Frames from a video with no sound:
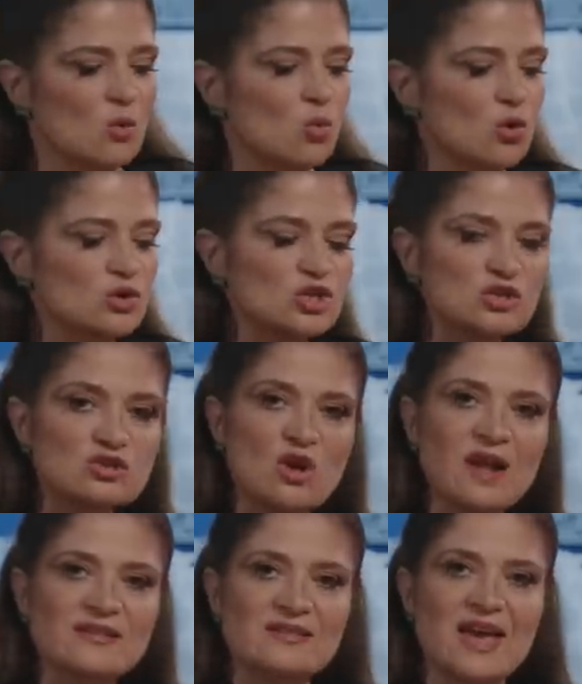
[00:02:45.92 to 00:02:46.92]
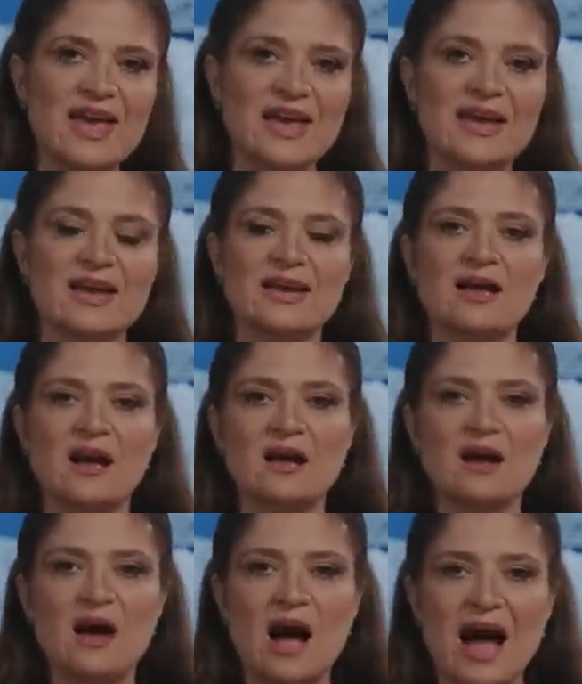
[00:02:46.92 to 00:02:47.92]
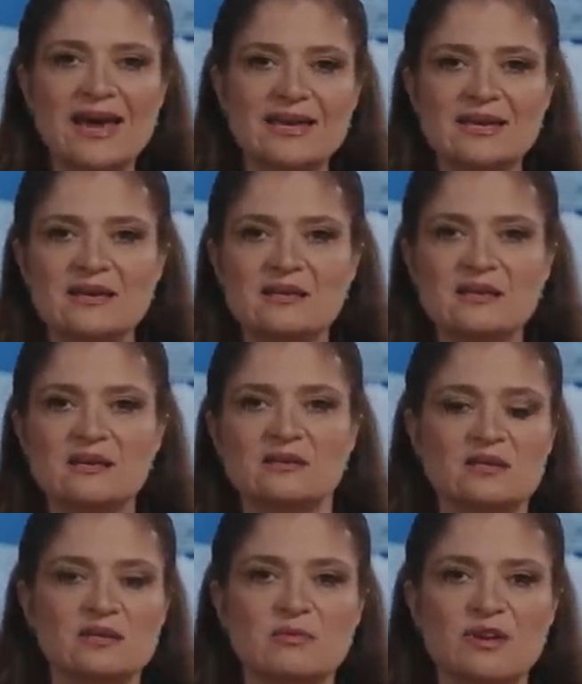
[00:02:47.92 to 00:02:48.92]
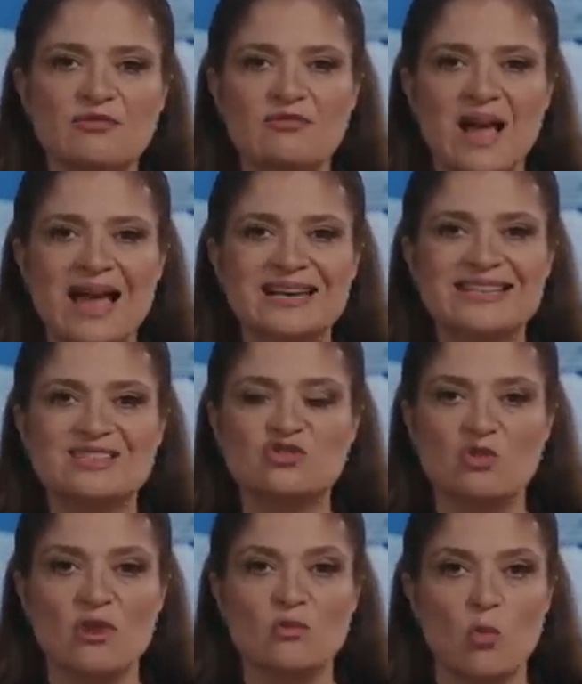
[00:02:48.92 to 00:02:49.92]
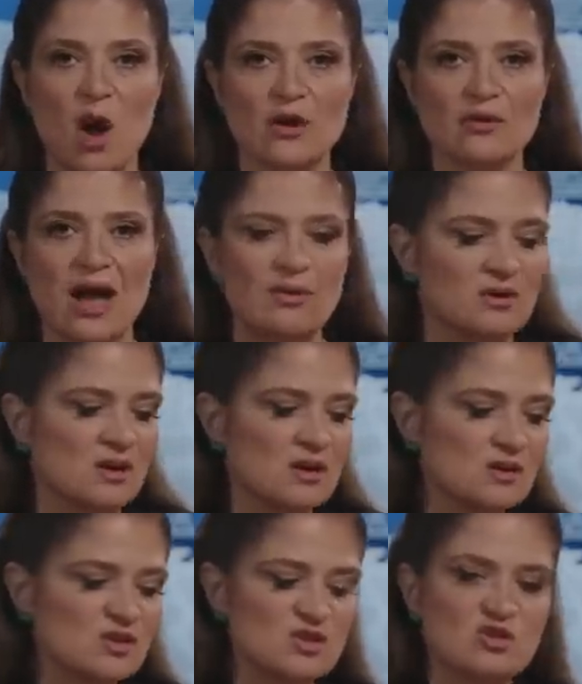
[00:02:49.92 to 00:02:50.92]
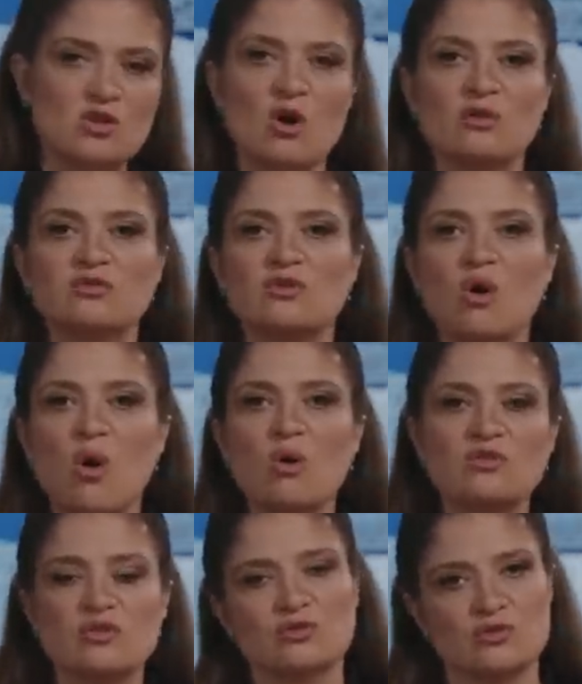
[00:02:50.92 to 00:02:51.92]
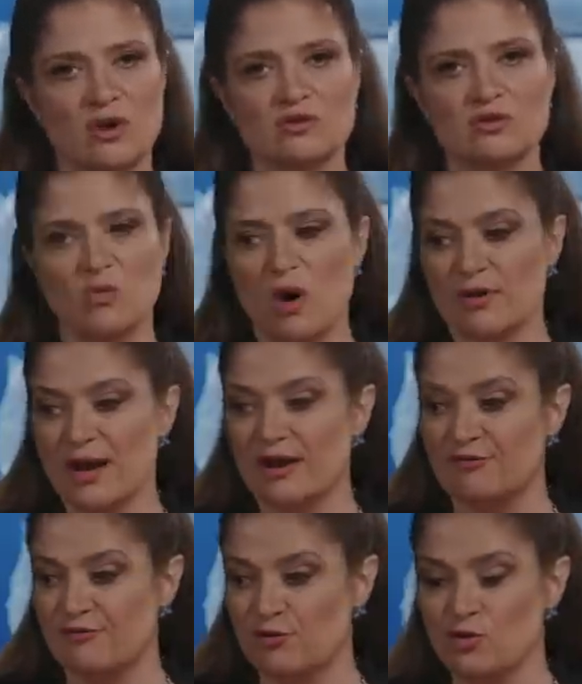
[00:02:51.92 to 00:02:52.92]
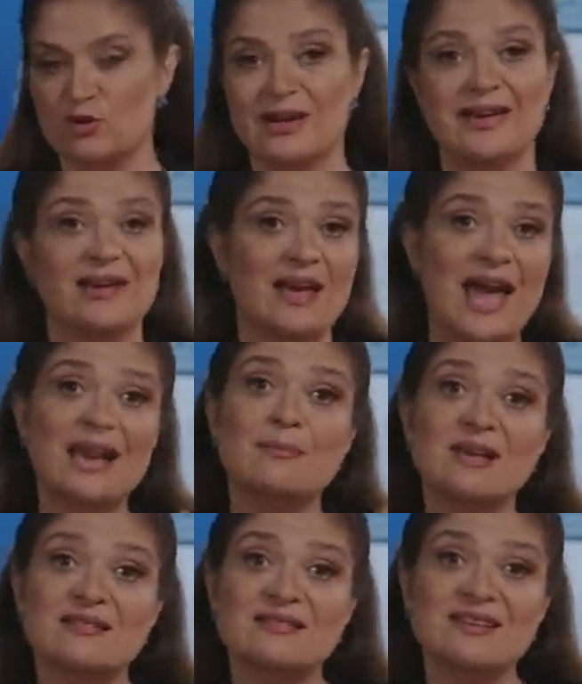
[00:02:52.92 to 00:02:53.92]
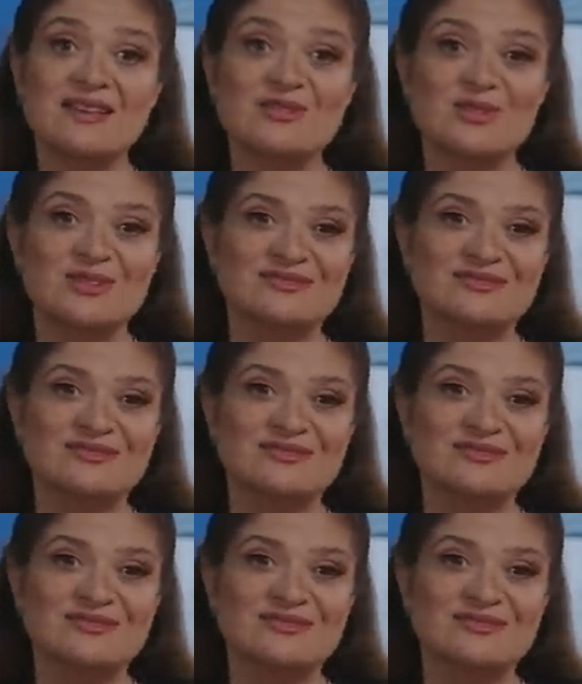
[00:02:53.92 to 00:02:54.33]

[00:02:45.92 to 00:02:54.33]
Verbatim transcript: we're sauteing high heat in a little bit of fat to draw the water out. Salt also draws the water out of food and it makes it taste good.